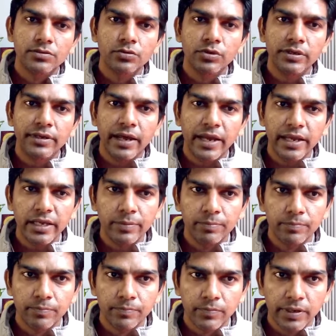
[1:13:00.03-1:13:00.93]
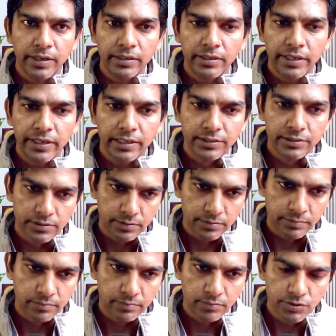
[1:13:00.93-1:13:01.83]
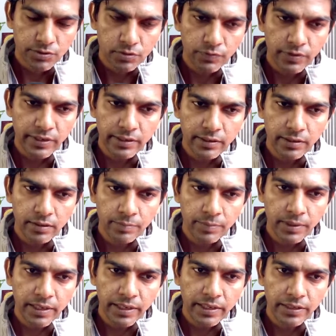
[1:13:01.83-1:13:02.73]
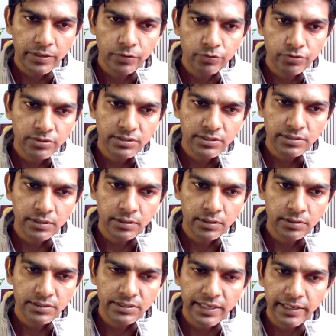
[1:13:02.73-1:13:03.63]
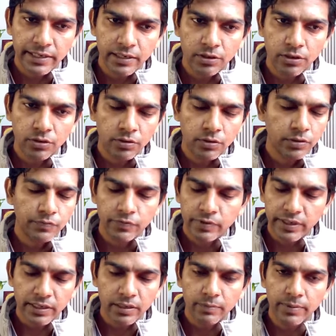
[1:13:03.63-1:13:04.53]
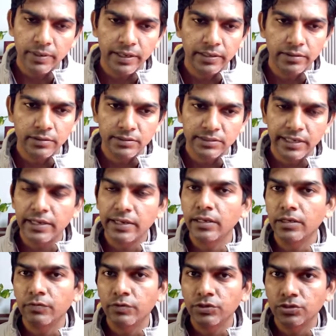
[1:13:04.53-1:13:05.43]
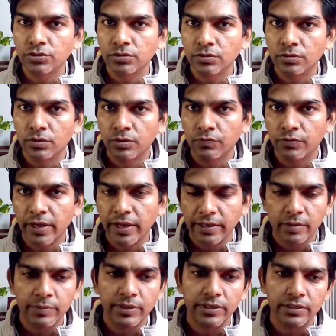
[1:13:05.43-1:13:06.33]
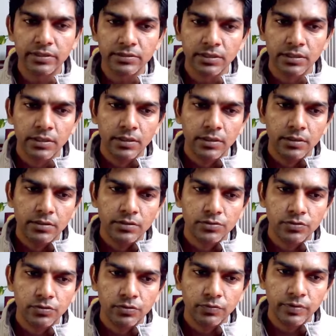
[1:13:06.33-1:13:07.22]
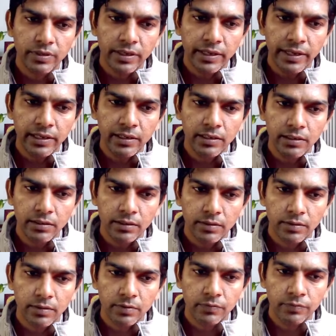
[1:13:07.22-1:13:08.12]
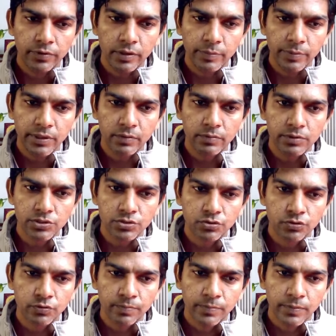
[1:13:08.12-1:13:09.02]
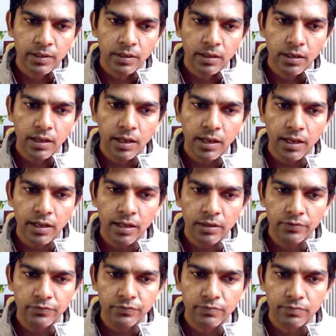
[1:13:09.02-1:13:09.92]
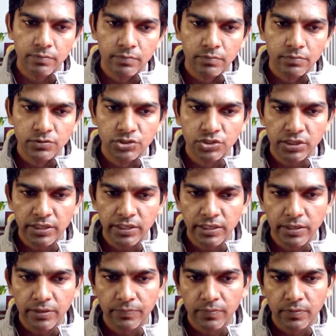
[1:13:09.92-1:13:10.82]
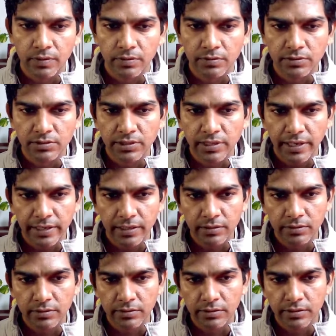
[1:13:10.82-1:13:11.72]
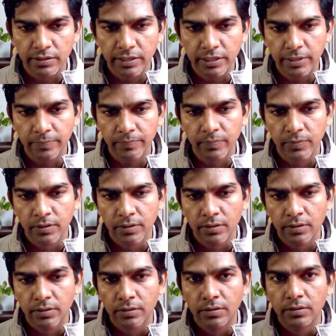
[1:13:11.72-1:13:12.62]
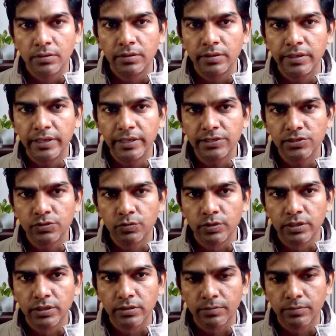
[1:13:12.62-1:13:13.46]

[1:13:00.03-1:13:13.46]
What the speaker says: the time it takes, so we can apply Newton's second law, or we can apply the second equation of kinematics. So L will be equals to half g sine 30 t square,